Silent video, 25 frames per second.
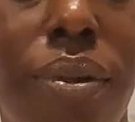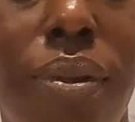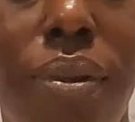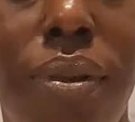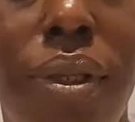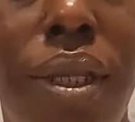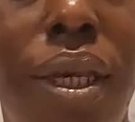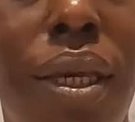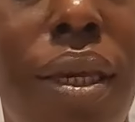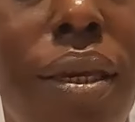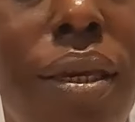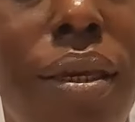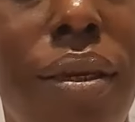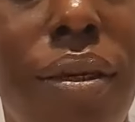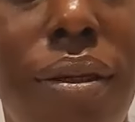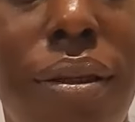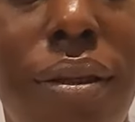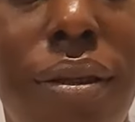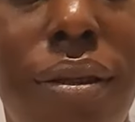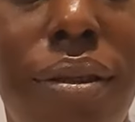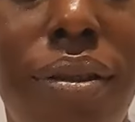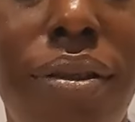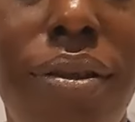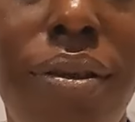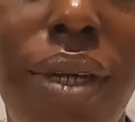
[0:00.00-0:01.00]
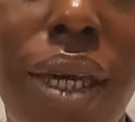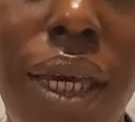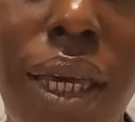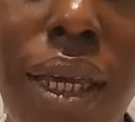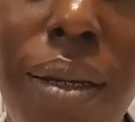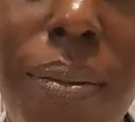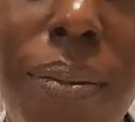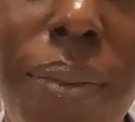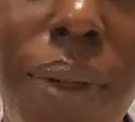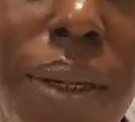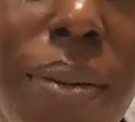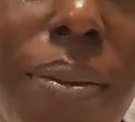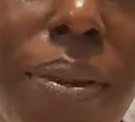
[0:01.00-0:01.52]
Like, got
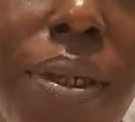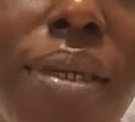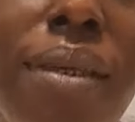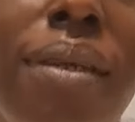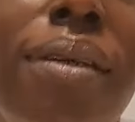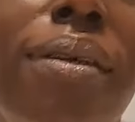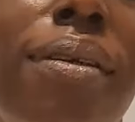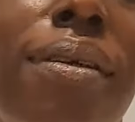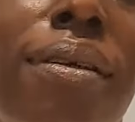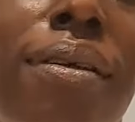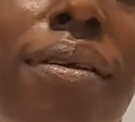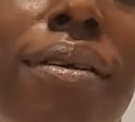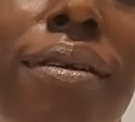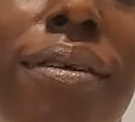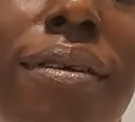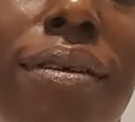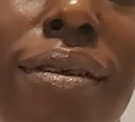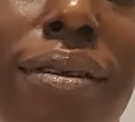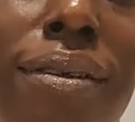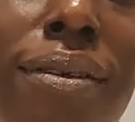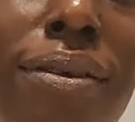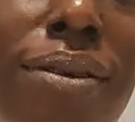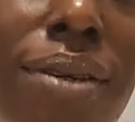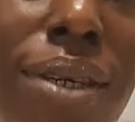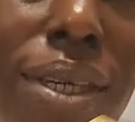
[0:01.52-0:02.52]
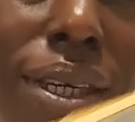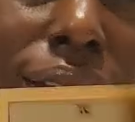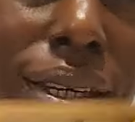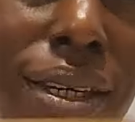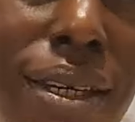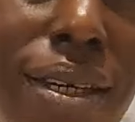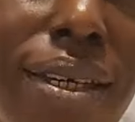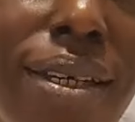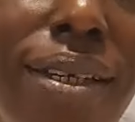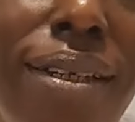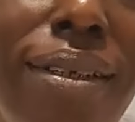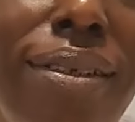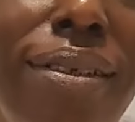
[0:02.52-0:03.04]
it, baby. You
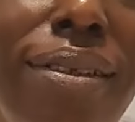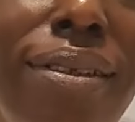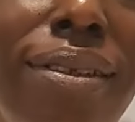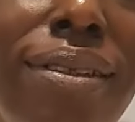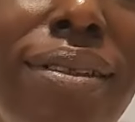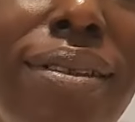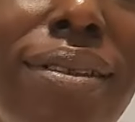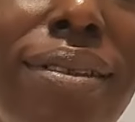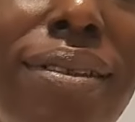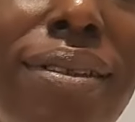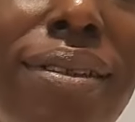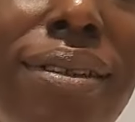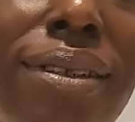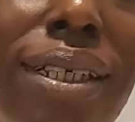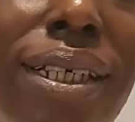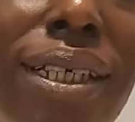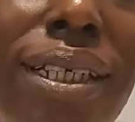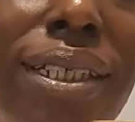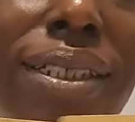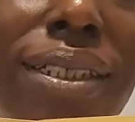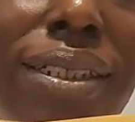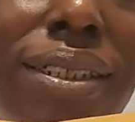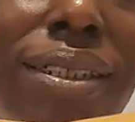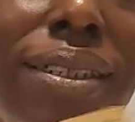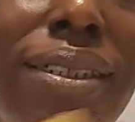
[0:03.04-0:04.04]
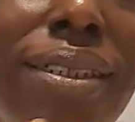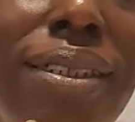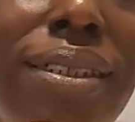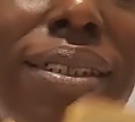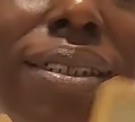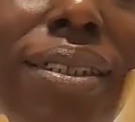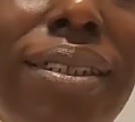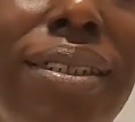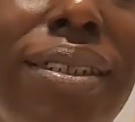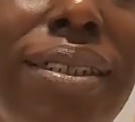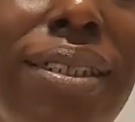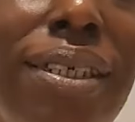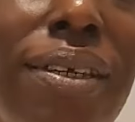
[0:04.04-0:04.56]
good. Like, just
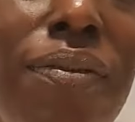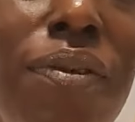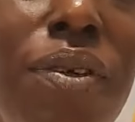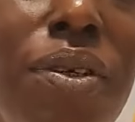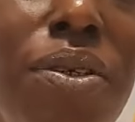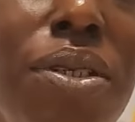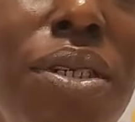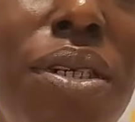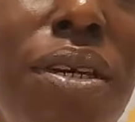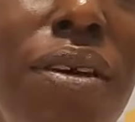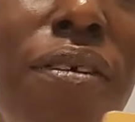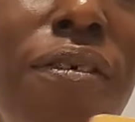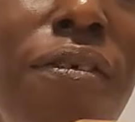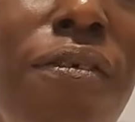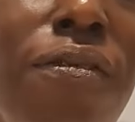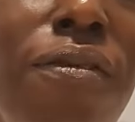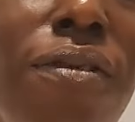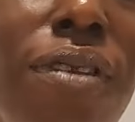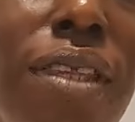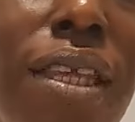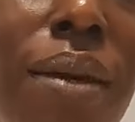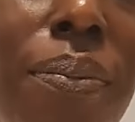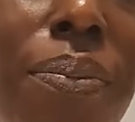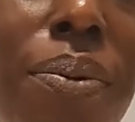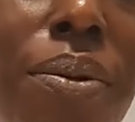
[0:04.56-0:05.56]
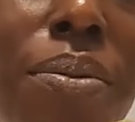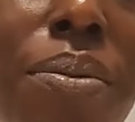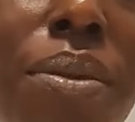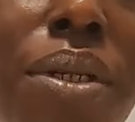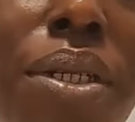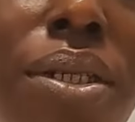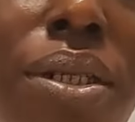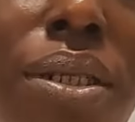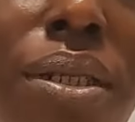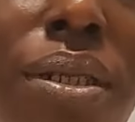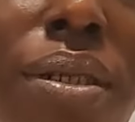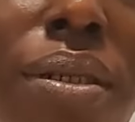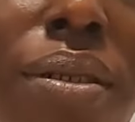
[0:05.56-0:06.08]
give yourself that
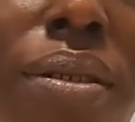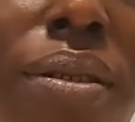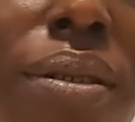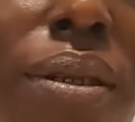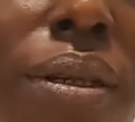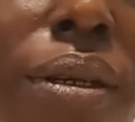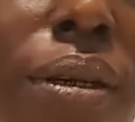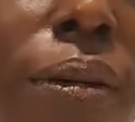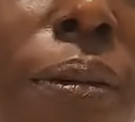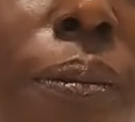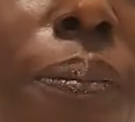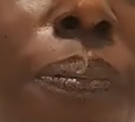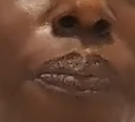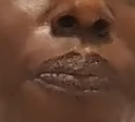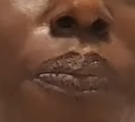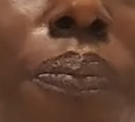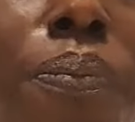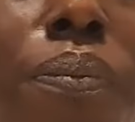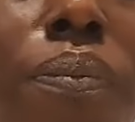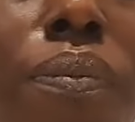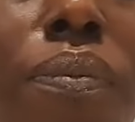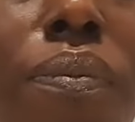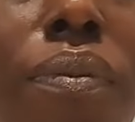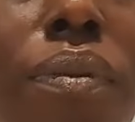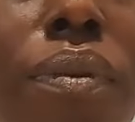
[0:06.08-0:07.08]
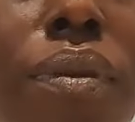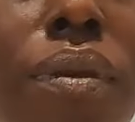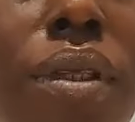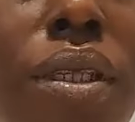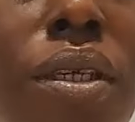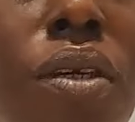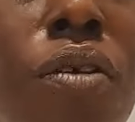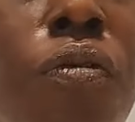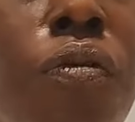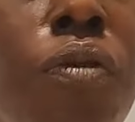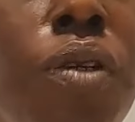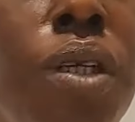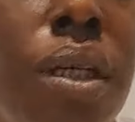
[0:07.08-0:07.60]
permission.
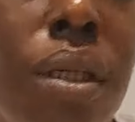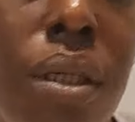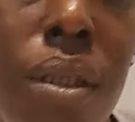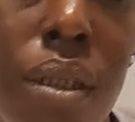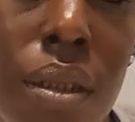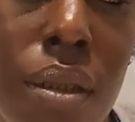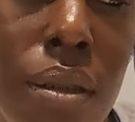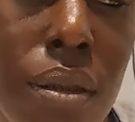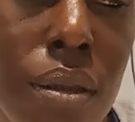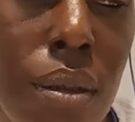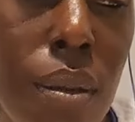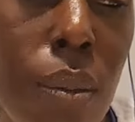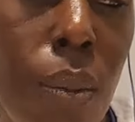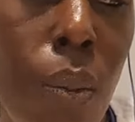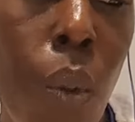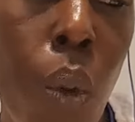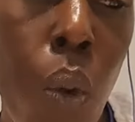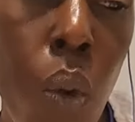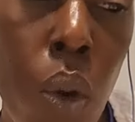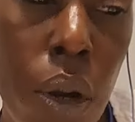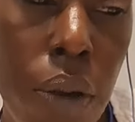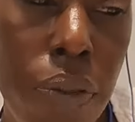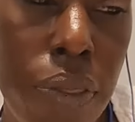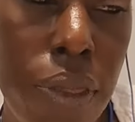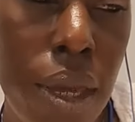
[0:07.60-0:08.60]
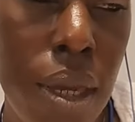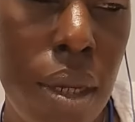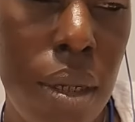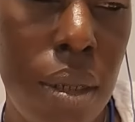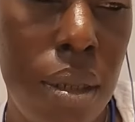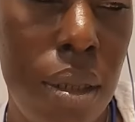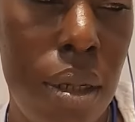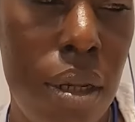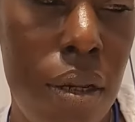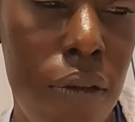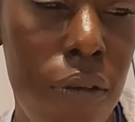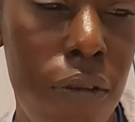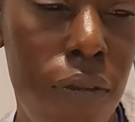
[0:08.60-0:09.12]
You've done more than
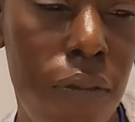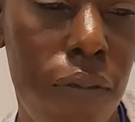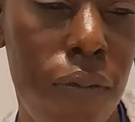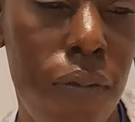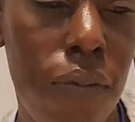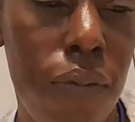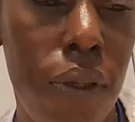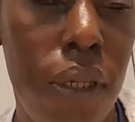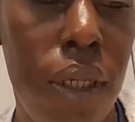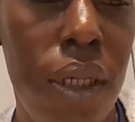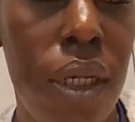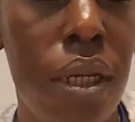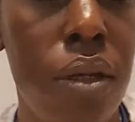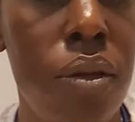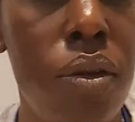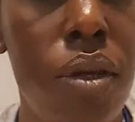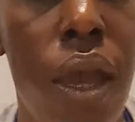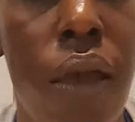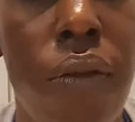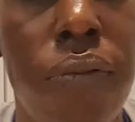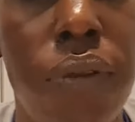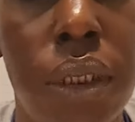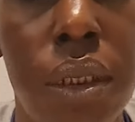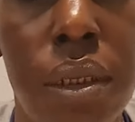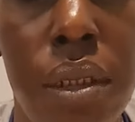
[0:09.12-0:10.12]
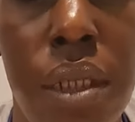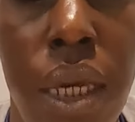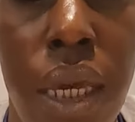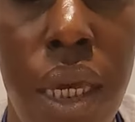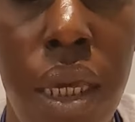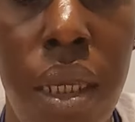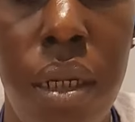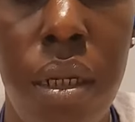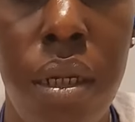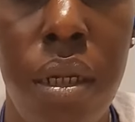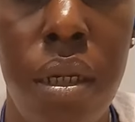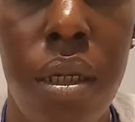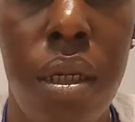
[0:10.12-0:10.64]
enough. And now you have to
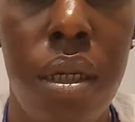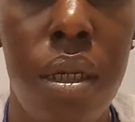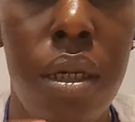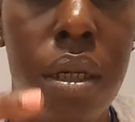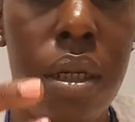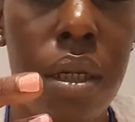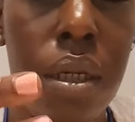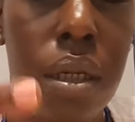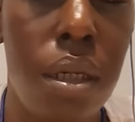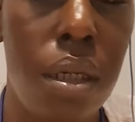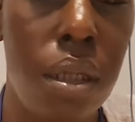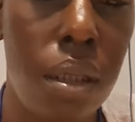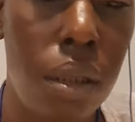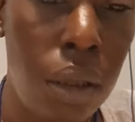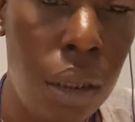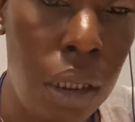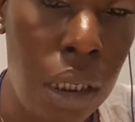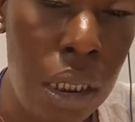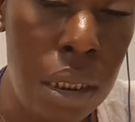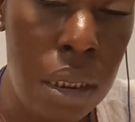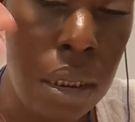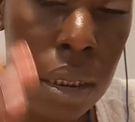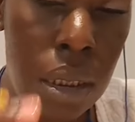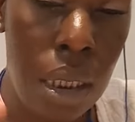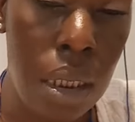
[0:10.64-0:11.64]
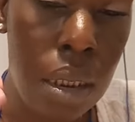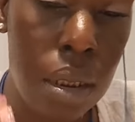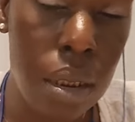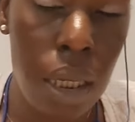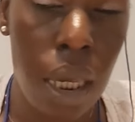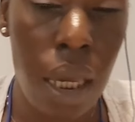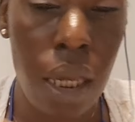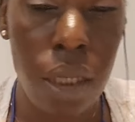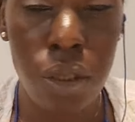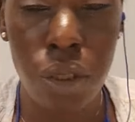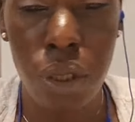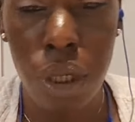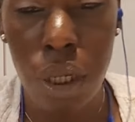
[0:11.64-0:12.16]
let these things
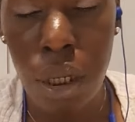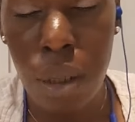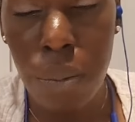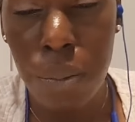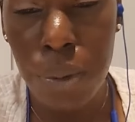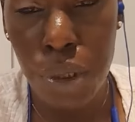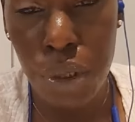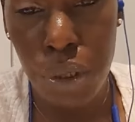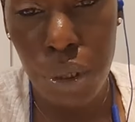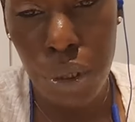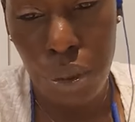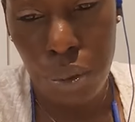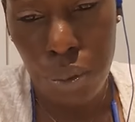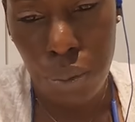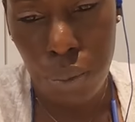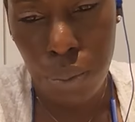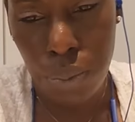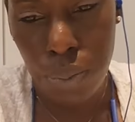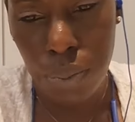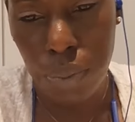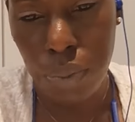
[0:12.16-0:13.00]
catch up to you.